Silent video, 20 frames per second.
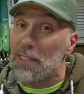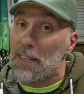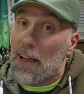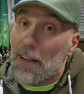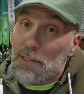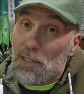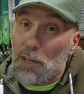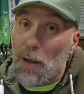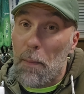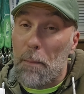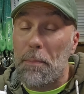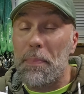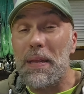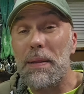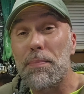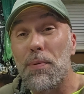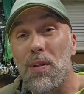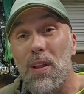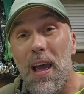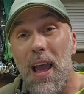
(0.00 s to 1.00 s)
that some
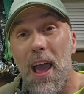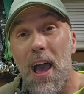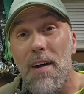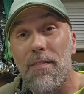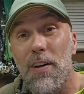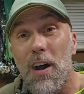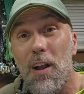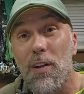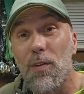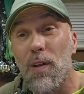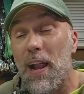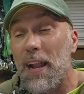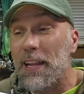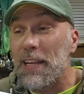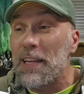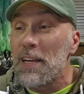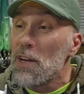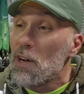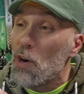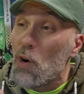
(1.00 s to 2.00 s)
people have
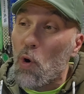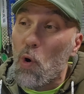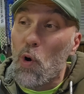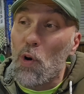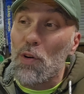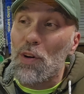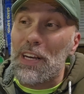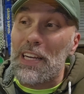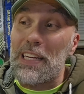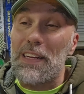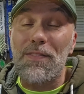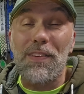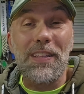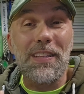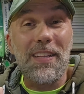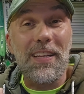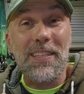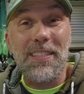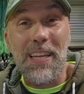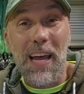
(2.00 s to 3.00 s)
already, or even
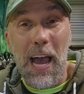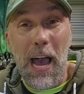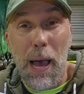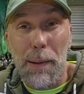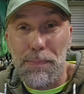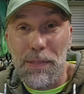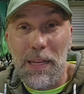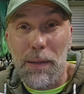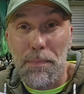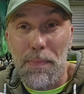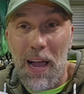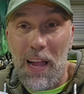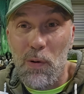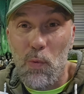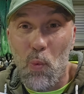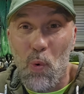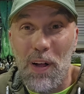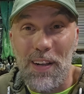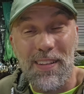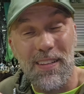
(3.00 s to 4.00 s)
this optic by
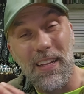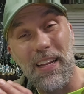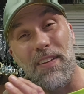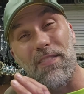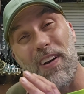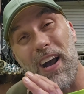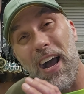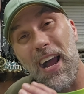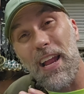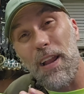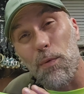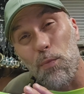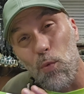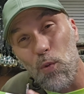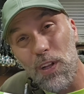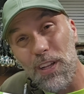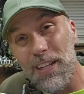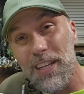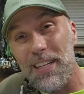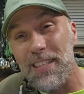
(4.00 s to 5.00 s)
one. I
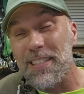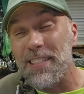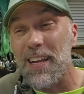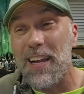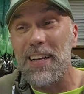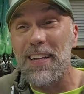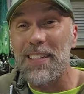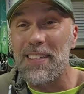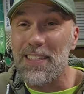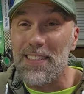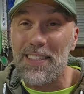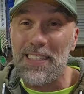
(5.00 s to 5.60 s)
am really excited to